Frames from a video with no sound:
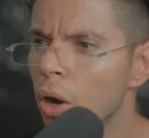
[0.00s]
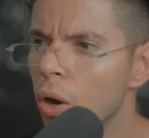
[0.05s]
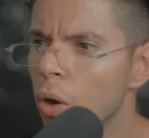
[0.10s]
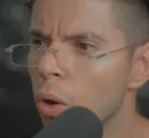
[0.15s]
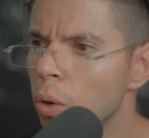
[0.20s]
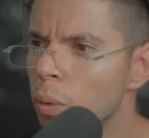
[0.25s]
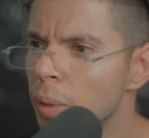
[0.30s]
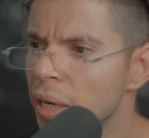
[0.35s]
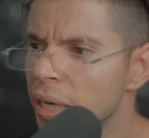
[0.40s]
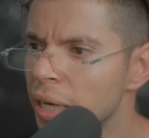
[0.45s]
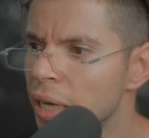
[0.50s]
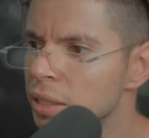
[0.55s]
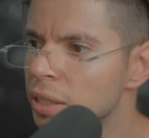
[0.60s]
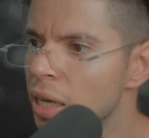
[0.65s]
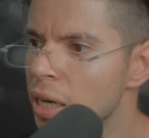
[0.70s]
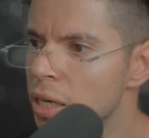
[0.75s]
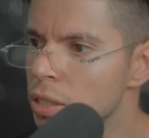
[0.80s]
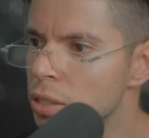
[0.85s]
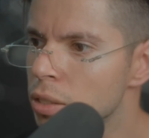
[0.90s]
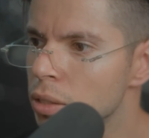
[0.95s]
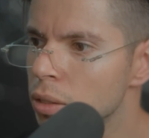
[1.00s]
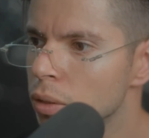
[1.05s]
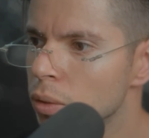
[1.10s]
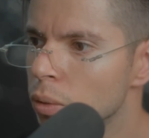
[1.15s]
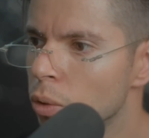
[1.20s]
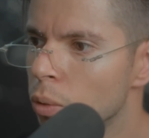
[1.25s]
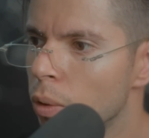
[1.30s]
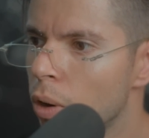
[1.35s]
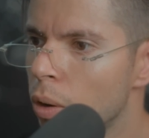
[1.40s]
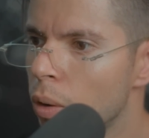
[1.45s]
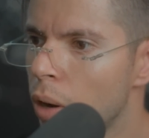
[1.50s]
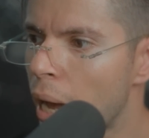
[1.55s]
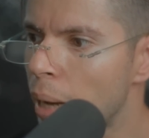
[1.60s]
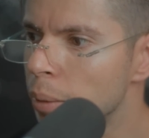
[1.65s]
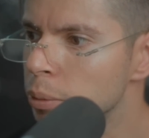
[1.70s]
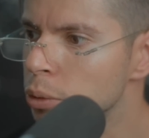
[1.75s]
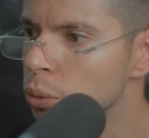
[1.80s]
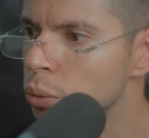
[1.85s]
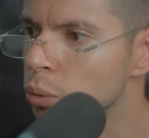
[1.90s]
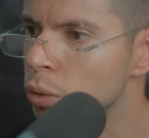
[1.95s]
oh my God, that is
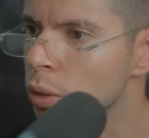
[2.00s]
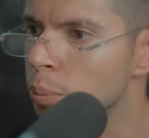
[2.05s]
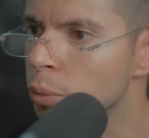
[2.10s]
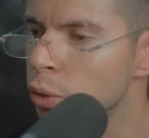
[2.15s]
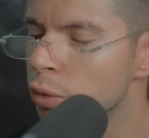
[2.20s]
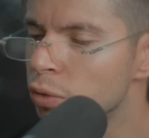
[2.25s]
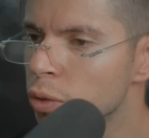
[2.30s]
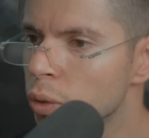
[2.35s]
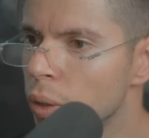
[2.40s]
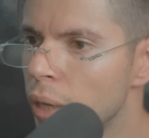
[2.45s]
absolutely beautiful.